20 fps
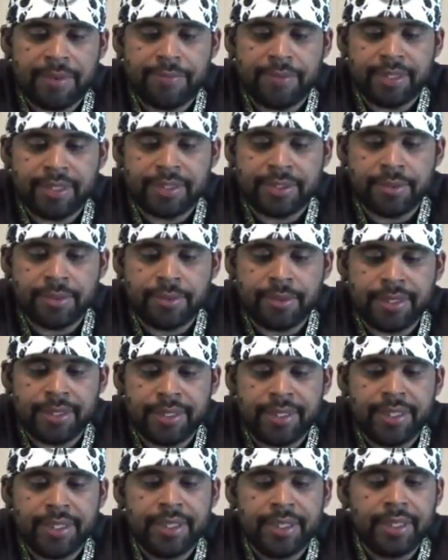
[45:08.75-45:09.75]

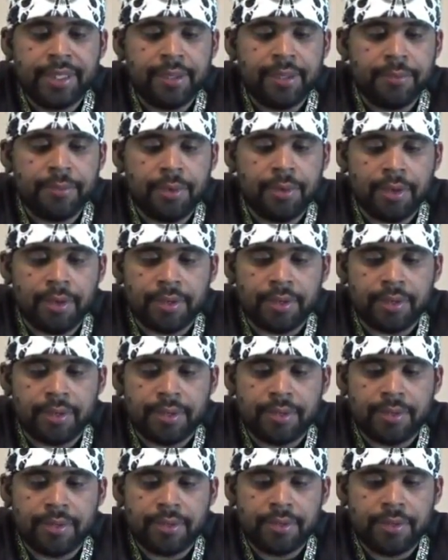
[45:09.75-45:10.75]
revelatory
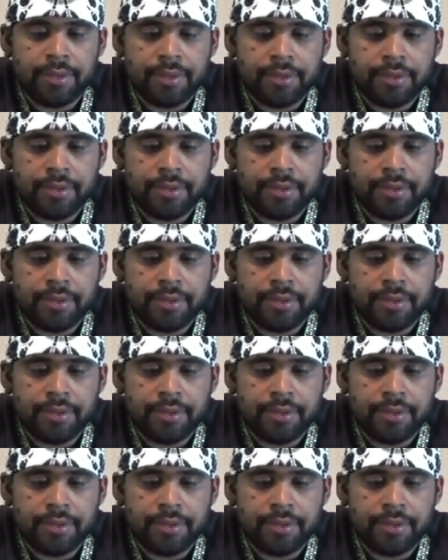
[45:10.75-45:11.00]
work.